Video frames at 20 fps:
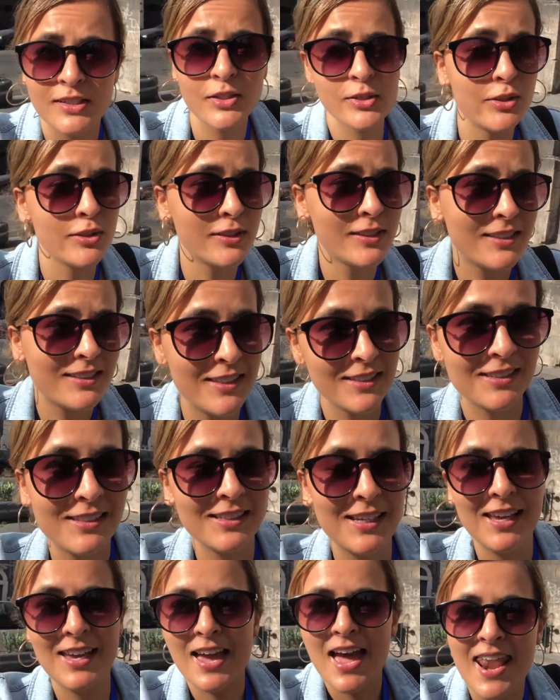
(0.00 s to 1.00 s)
to
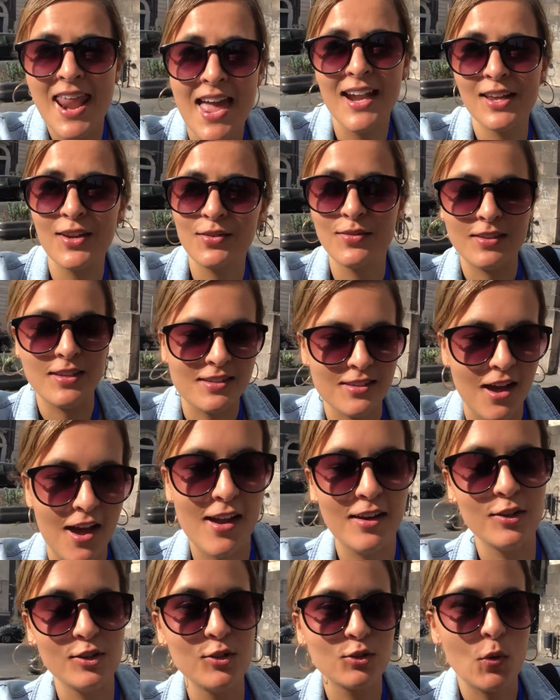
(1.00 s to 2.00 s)
Sicily and any of these
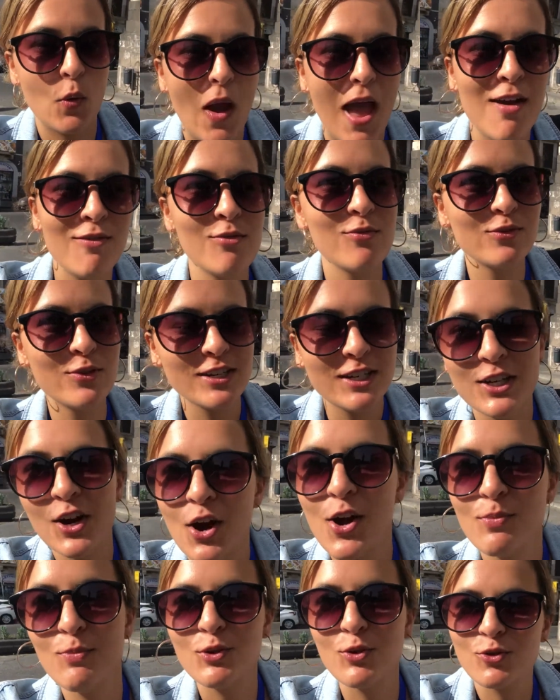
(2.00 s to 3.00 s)
islands, every
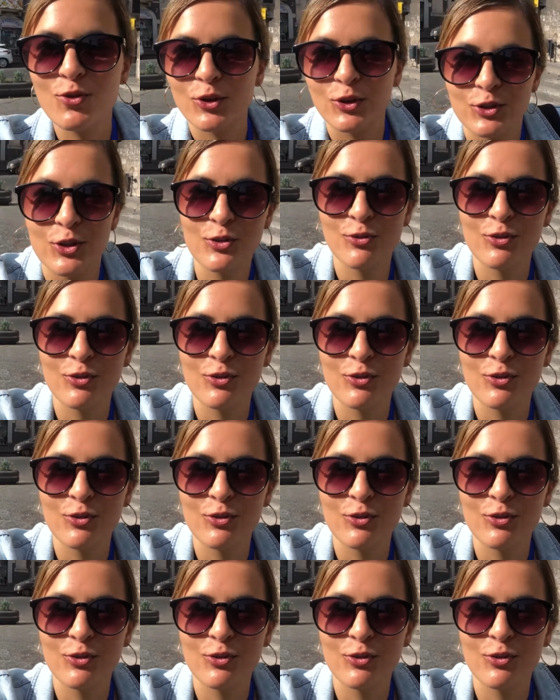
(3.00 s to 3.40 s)
time you cross the